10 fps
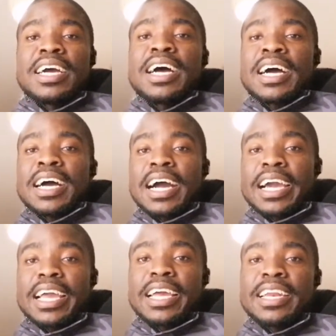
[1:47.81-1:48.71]

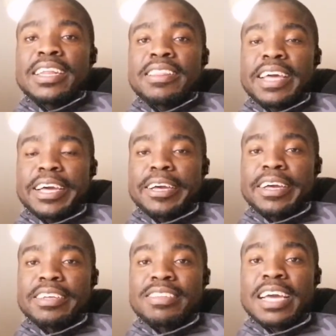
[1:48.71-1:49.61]
again
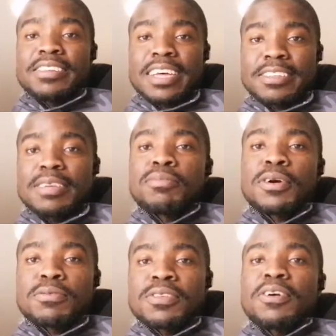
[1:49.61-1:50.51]
the signs and
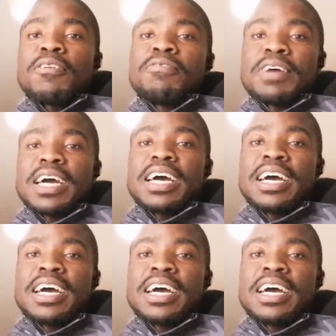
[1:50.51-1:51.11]
symptoms of